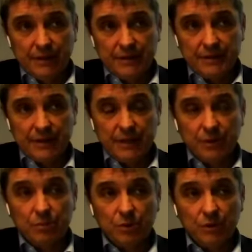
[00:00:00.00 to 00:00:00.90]
that's
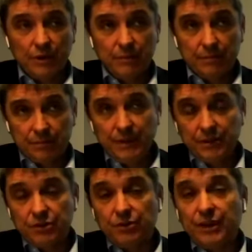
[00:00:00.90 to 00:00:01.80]

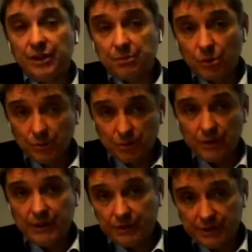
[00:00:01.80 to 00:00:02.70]
being done
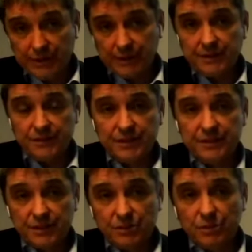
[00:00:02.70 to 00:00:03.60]
inappropriately or not
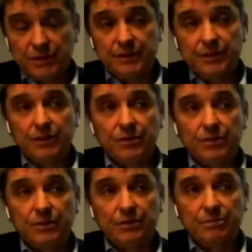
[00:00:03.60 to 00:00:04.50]
consistent with, you
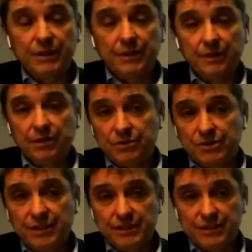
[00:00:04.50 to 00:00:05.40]
know, being a
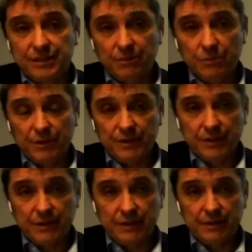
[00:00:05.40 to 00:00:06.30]
good citizen
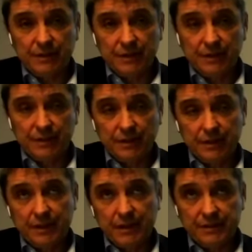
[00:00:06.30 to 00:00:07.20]
within the
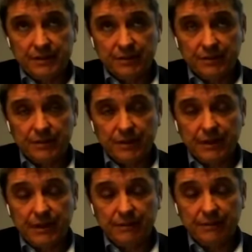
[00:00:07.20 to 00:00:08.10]
lessor,
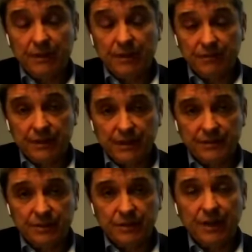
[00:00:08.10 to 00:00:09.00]
the relevant
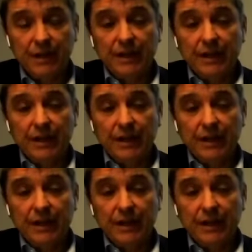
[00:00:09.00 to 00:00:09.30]
lessor.